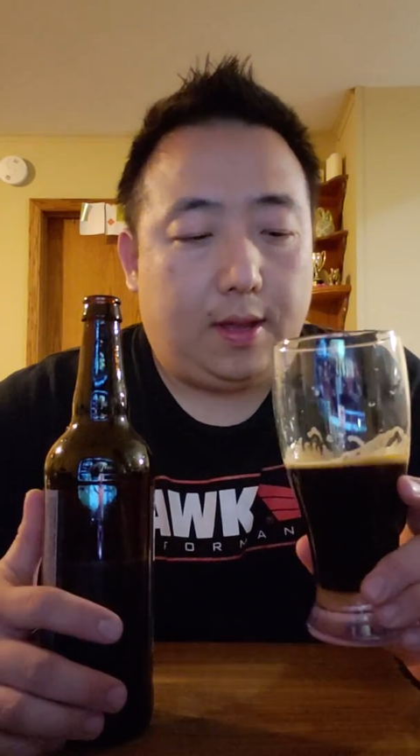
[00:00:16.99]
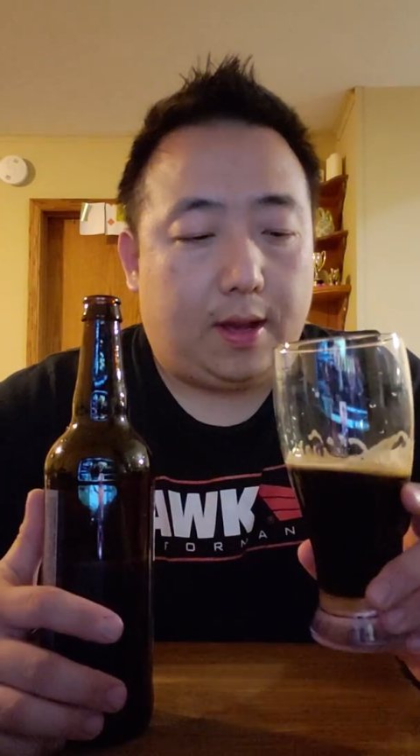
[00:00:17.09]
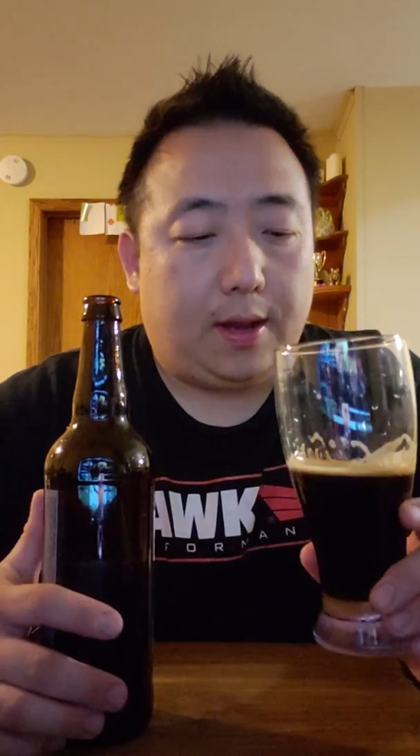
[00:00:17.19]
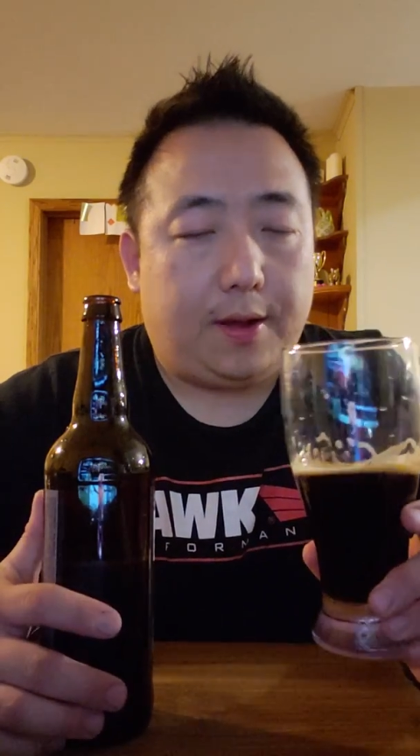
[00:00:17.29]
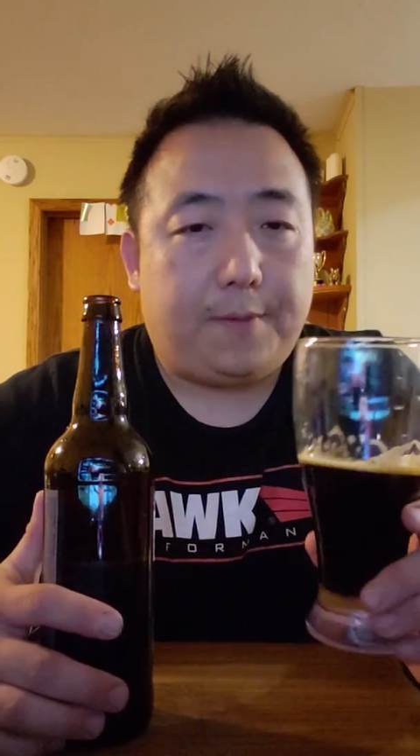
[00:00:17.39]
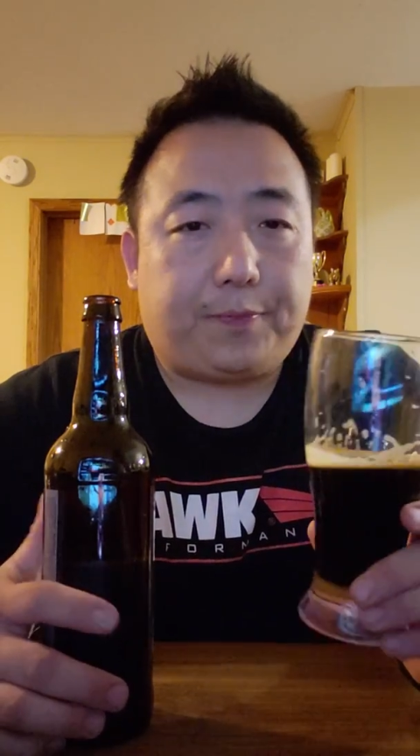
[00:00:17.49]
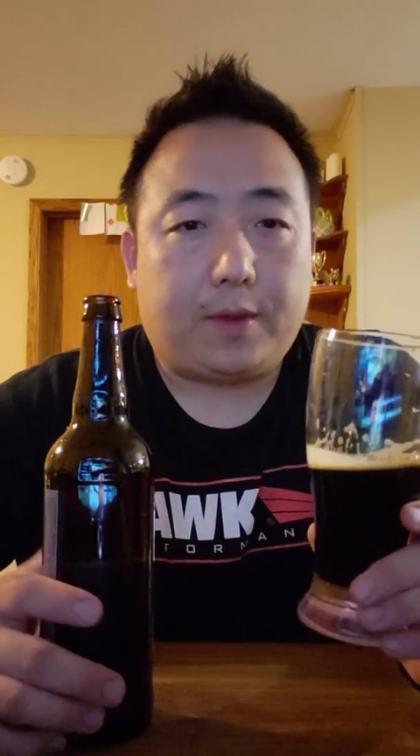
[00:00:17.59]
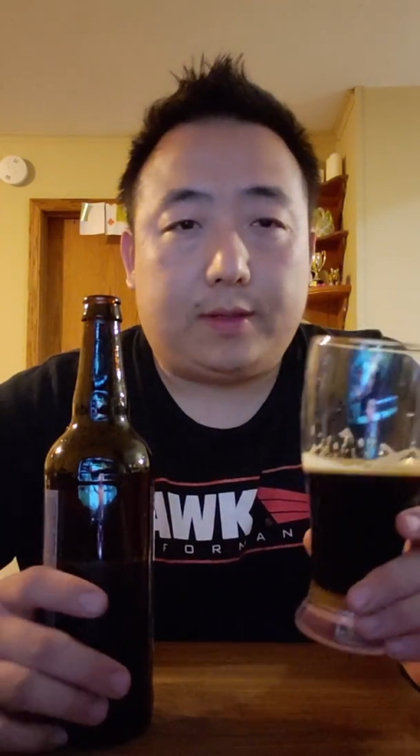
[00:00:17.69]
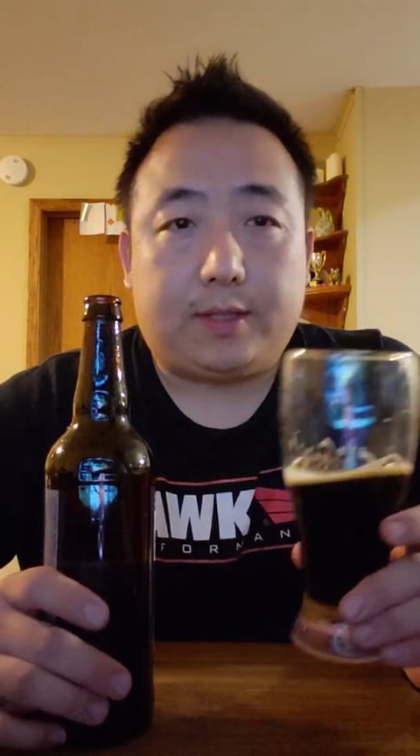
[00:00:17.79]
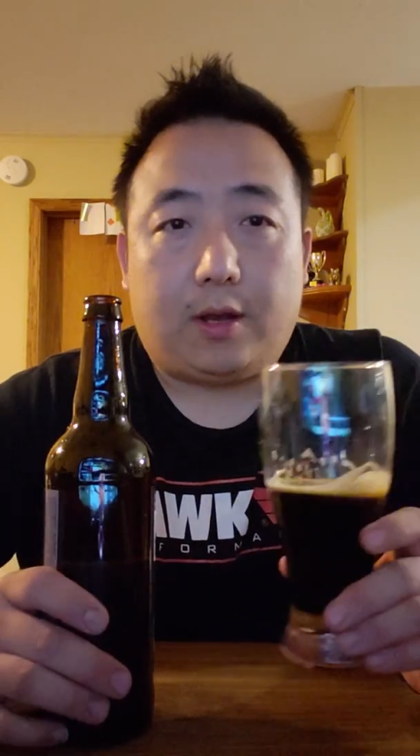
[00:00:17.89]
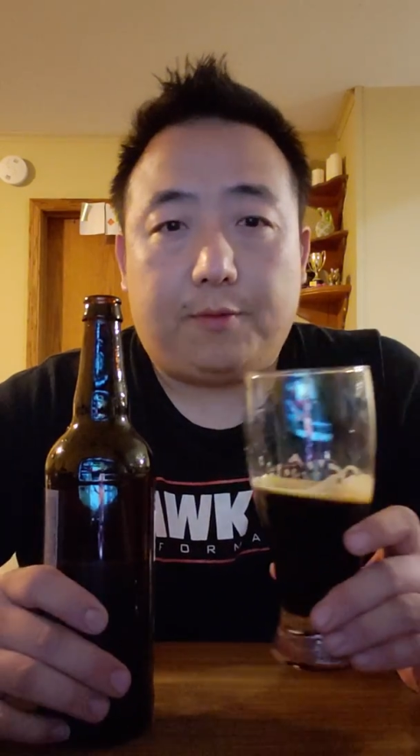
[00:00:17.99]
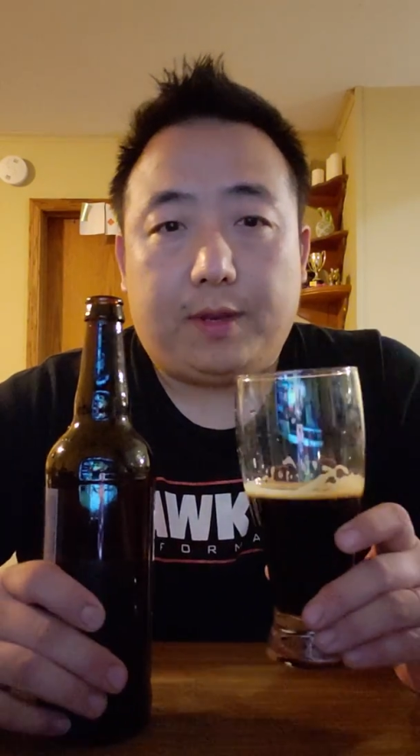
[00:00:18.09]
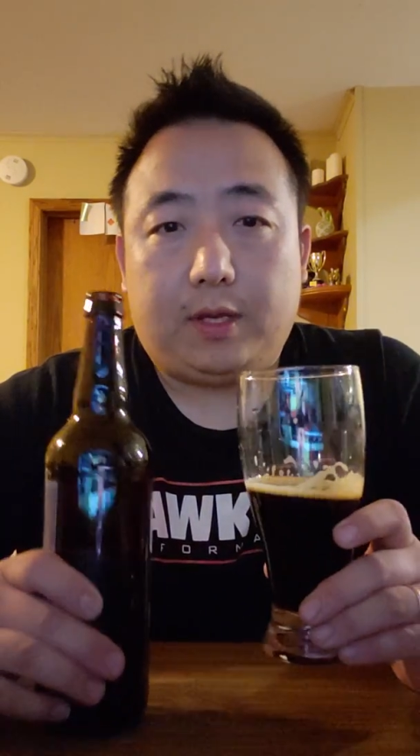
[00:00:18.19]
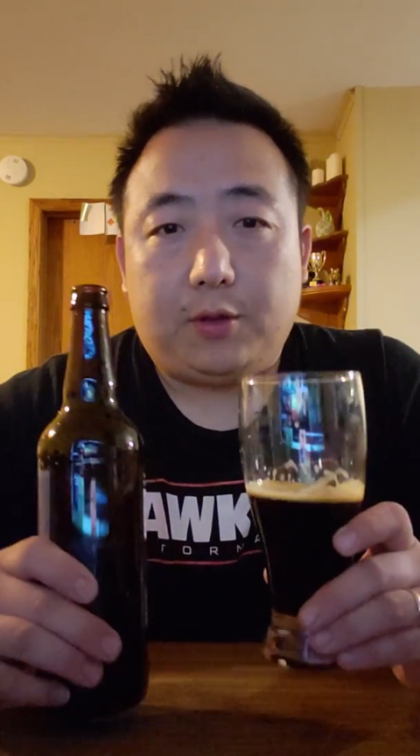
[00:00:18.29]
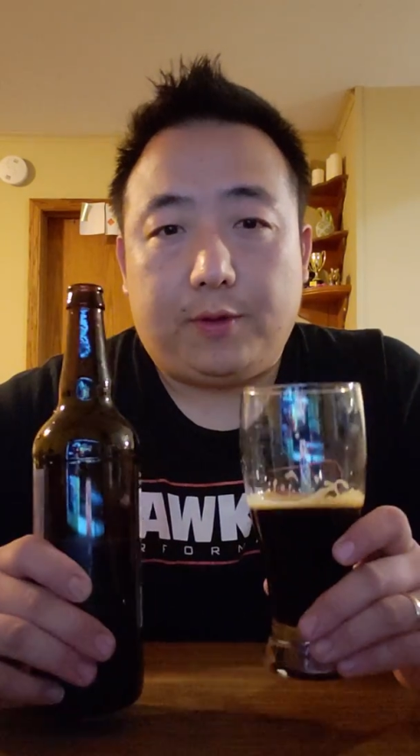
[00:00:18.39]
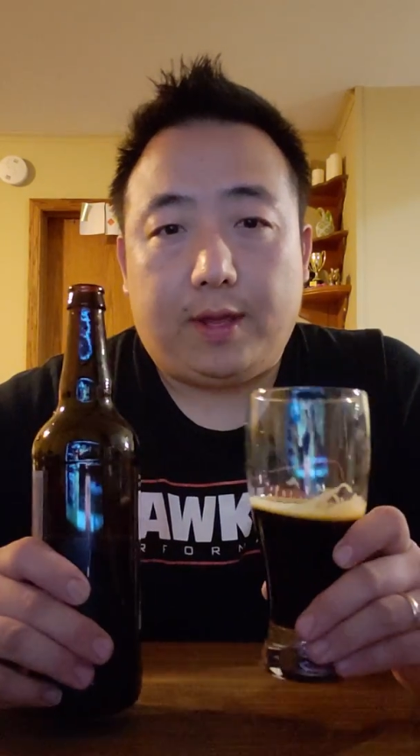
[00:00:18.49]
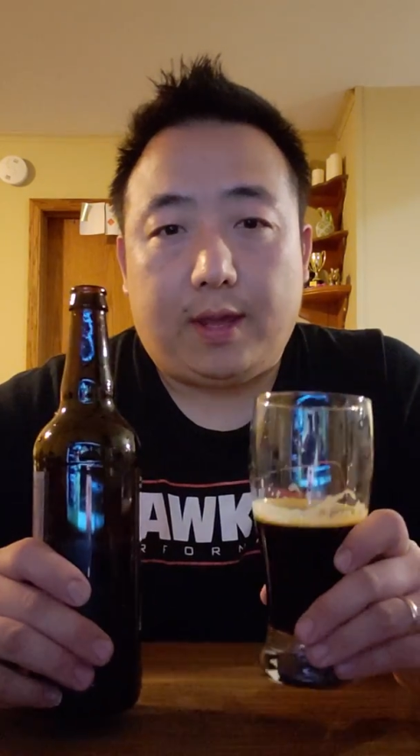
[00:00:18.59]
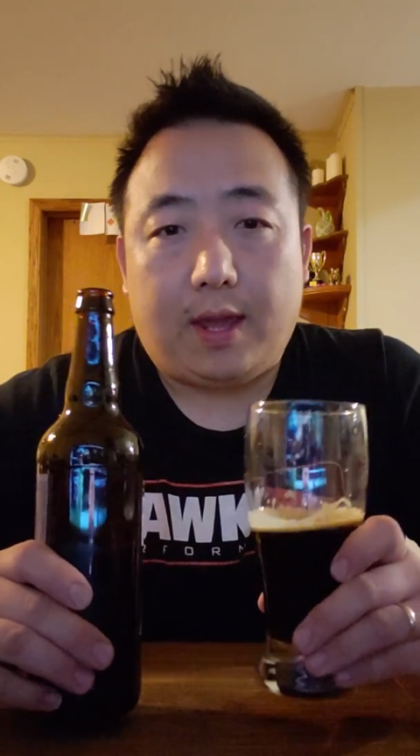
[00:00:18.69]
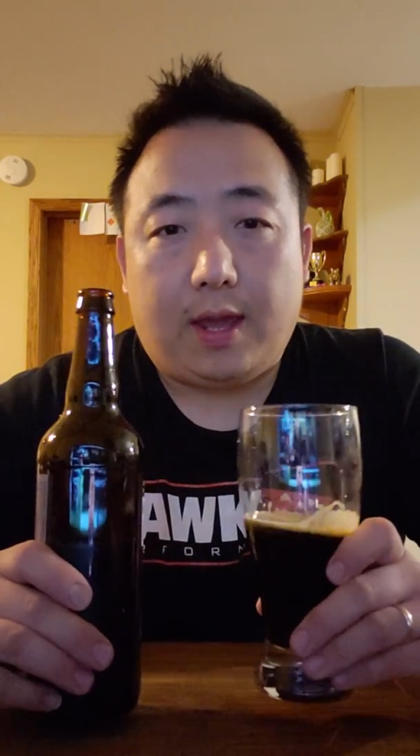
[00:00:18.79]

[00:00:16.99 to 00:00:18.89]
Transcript: So I'll be doing